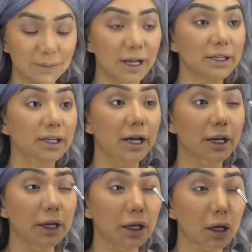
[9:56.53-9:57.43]
Plus,
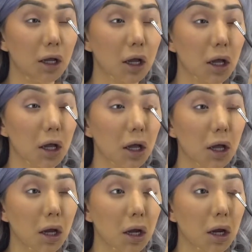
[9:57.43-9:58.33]
honey.
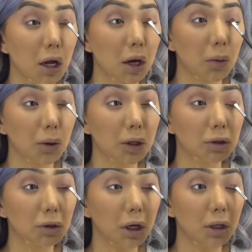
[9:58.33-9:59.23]
I'm gonna
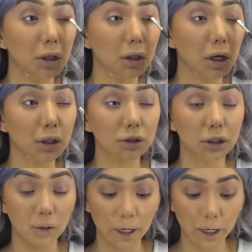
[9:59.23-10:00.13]
try this
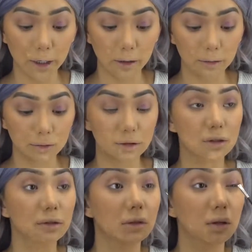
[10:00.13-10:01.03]
eyeshadow out.
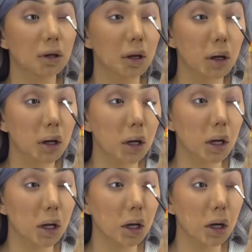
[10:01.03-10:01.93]
Girl, do you
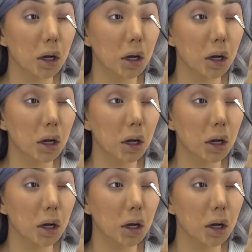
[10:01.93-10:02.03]
think